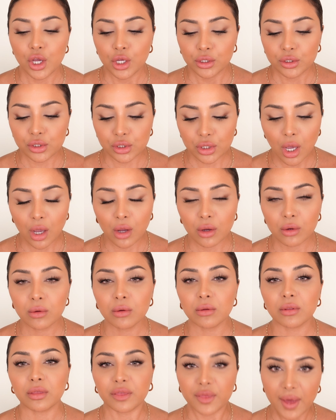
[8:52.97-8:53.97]
So
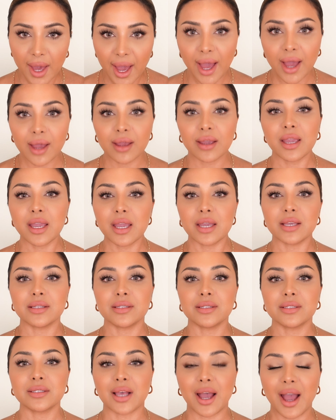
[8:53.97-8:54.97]
that
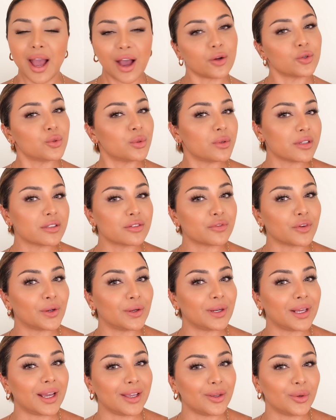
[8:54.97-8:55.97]
is how to
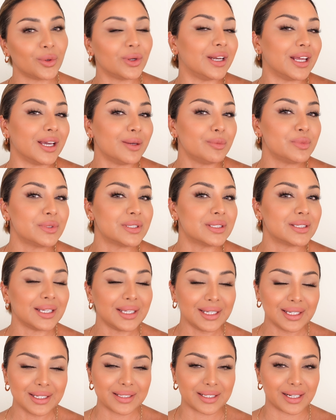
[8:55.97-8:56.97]
exfoliate your lips
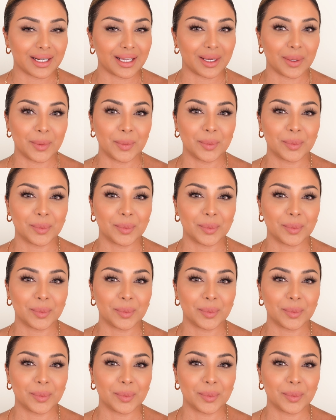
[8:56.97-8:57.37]
easily.